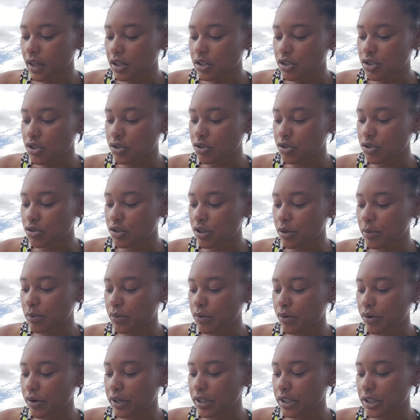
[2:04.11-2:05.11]
Children are
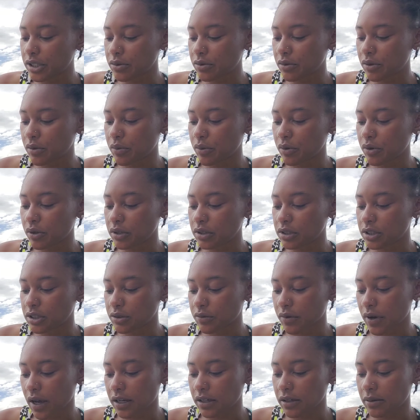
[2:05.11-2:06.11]
born into a world
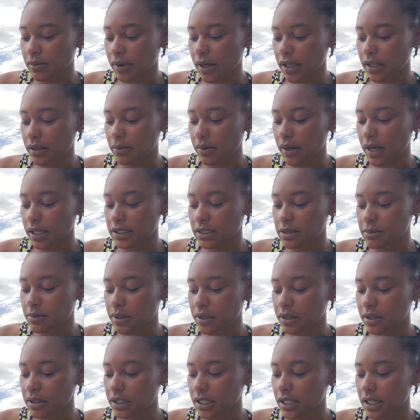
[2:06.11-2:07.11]
surrounded by the
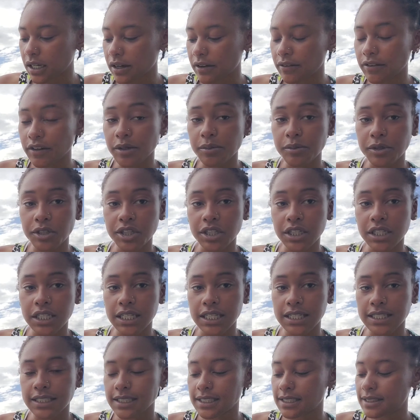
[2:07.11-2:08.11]
possibility of
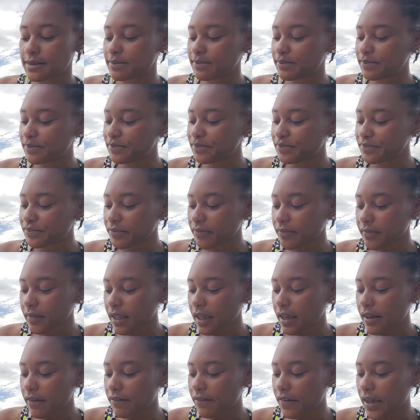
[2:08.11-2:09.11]
communities.
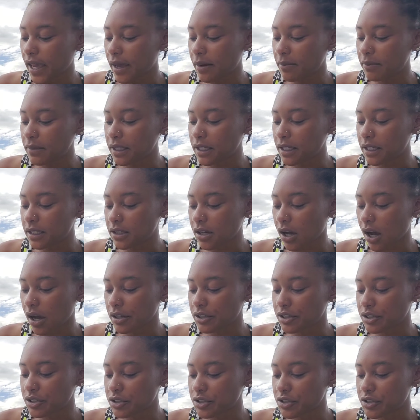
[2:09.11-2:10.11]
Family,
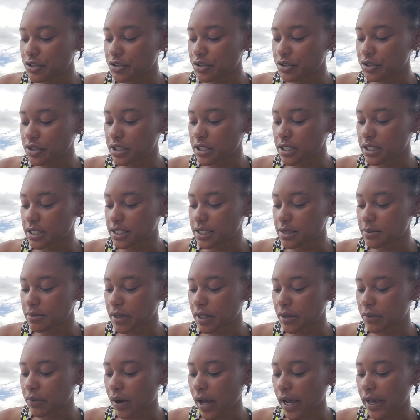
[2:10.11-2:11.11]
doctors, nurses,
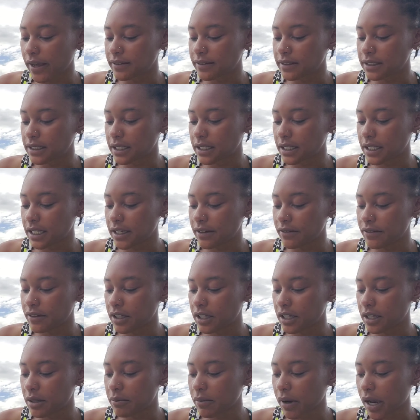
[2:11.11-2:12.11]
midwives, and even
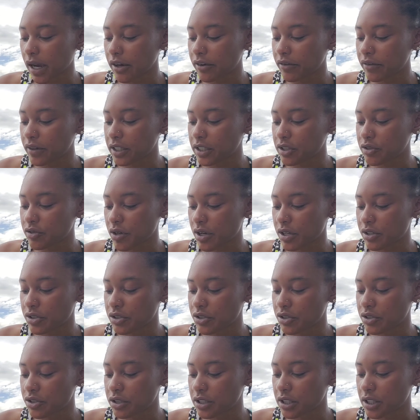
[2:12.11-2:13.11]
admiring
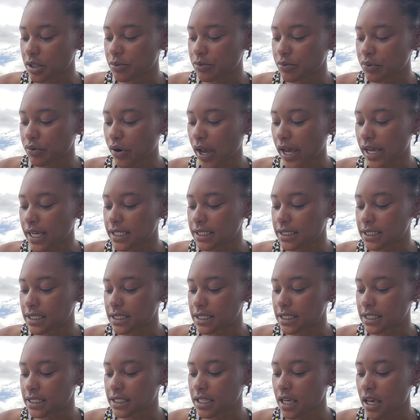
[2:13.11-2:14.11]
strangers comprise
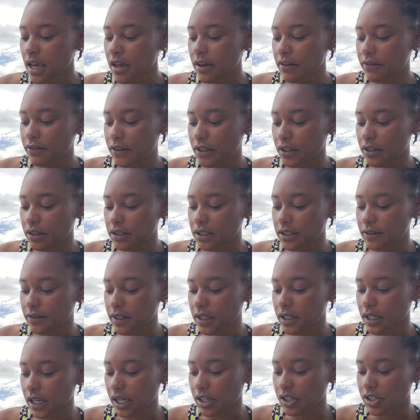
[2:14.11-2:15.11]
this field of
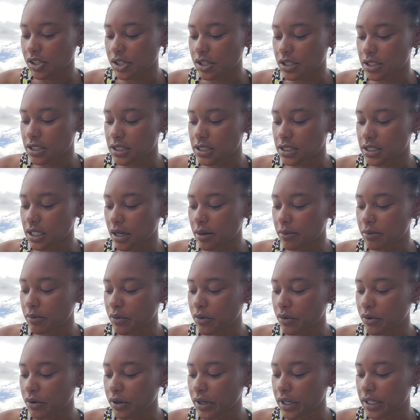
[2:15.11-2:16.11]
connection, some
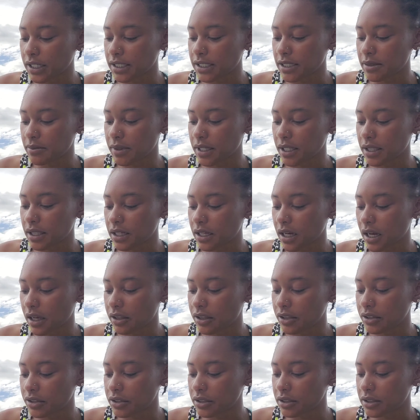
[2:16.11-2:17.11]
more intimate than
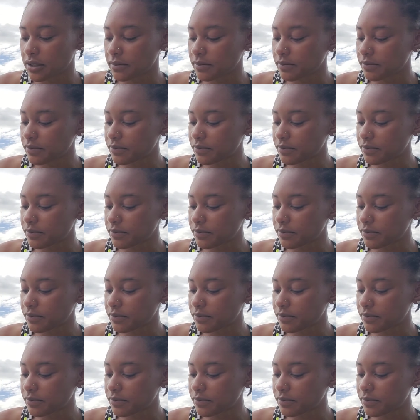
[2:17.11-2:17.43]
others.